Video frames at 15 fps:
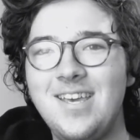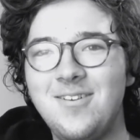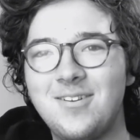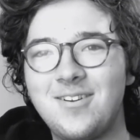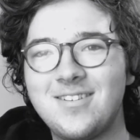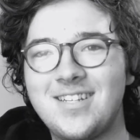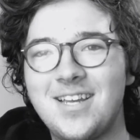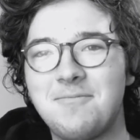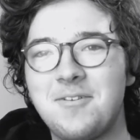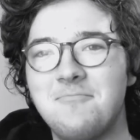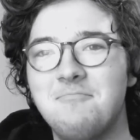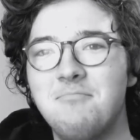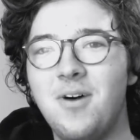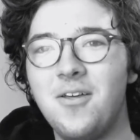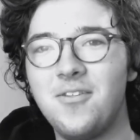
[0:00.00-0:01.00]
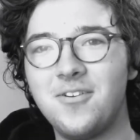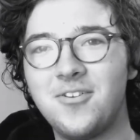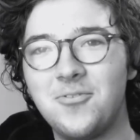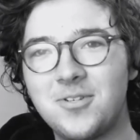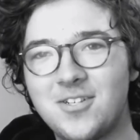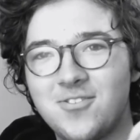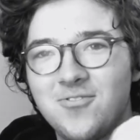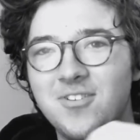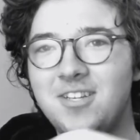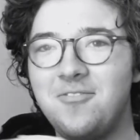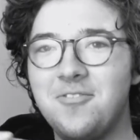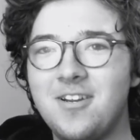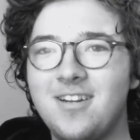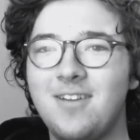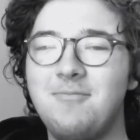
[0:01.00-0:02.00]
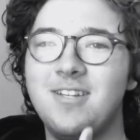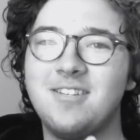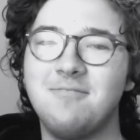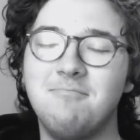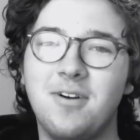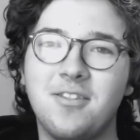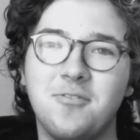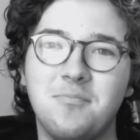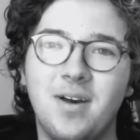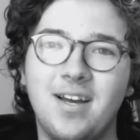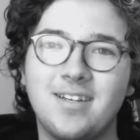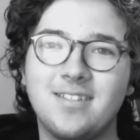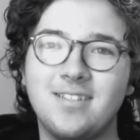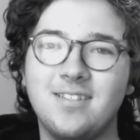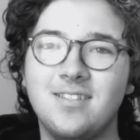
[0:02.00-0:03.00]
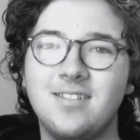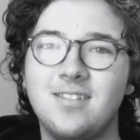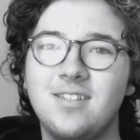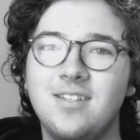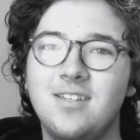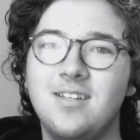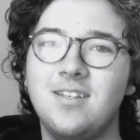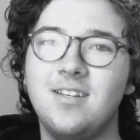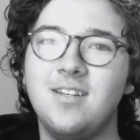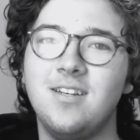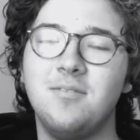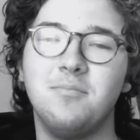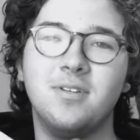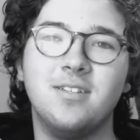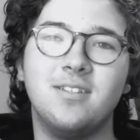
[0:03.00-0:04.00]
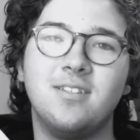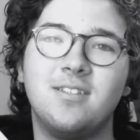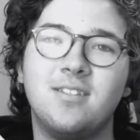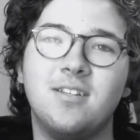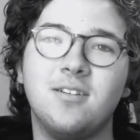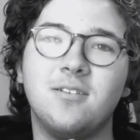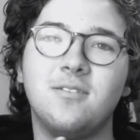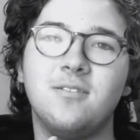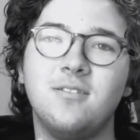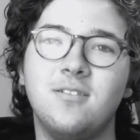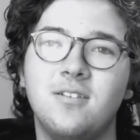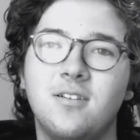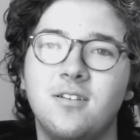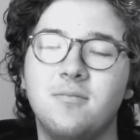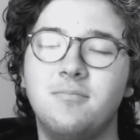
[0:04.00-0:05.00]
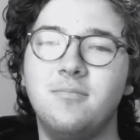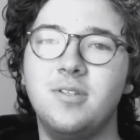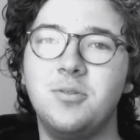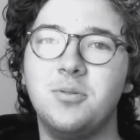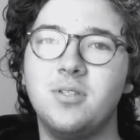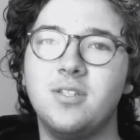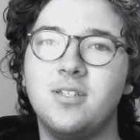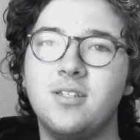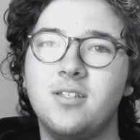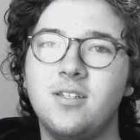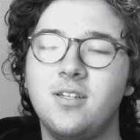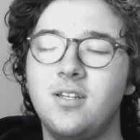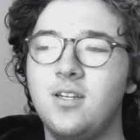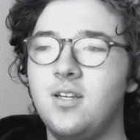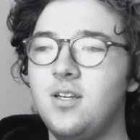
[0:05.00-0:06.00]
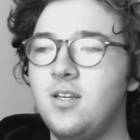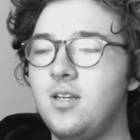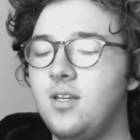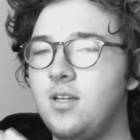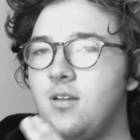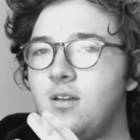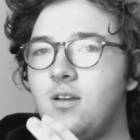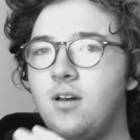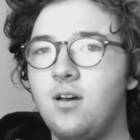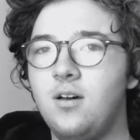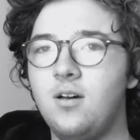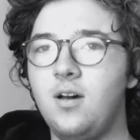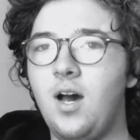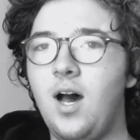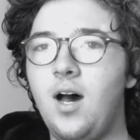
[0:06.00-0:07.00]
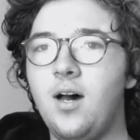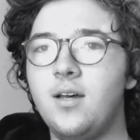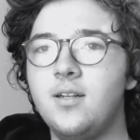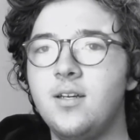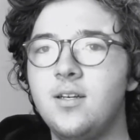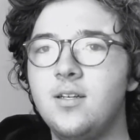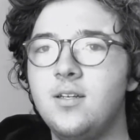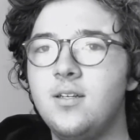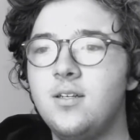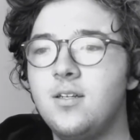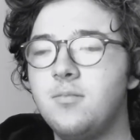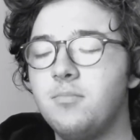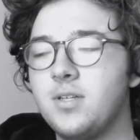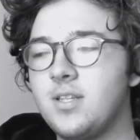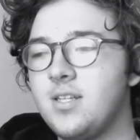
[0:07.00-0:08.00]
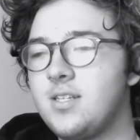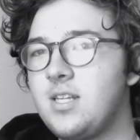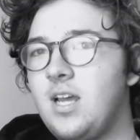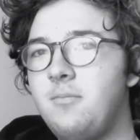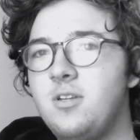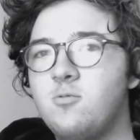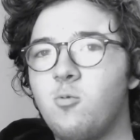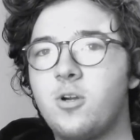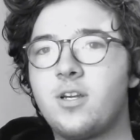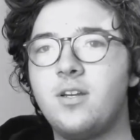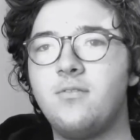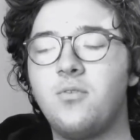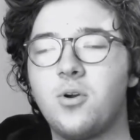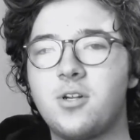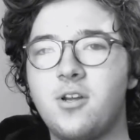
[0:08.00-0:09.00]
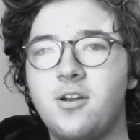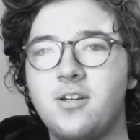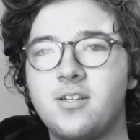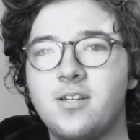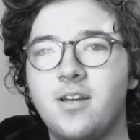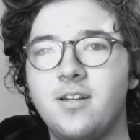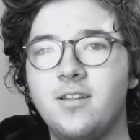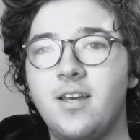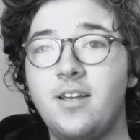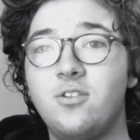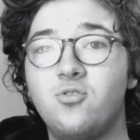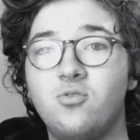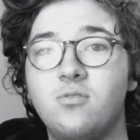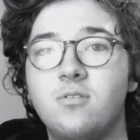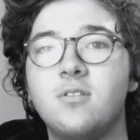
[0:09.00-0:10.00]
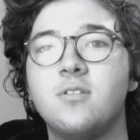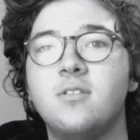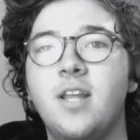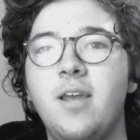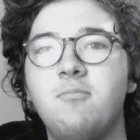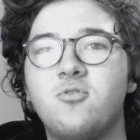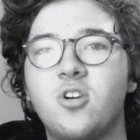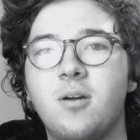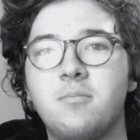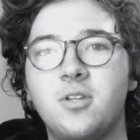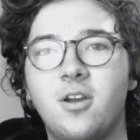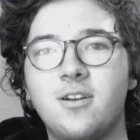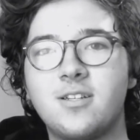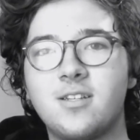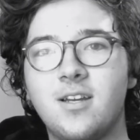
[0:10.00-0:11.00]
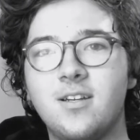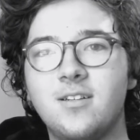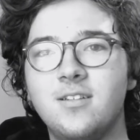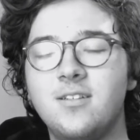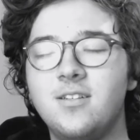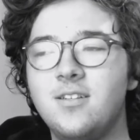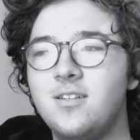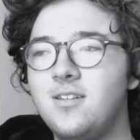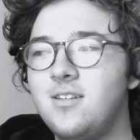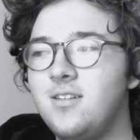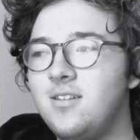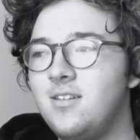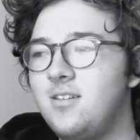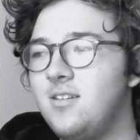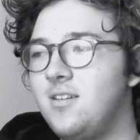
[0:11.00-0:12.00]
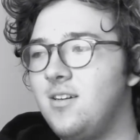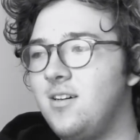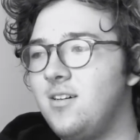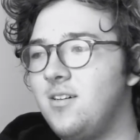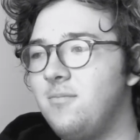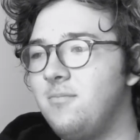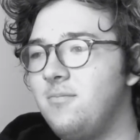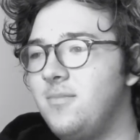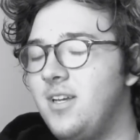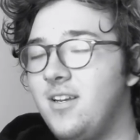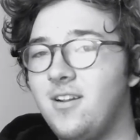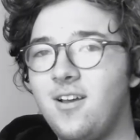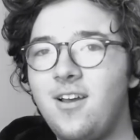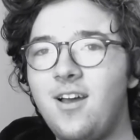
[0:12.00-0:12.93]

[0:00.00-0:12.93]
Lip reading: always talk about mother, which is really weird. I mean, it's mother boxes, but still, it was odd. But this time he's working for Darkseid, and they name drop Darkseid. And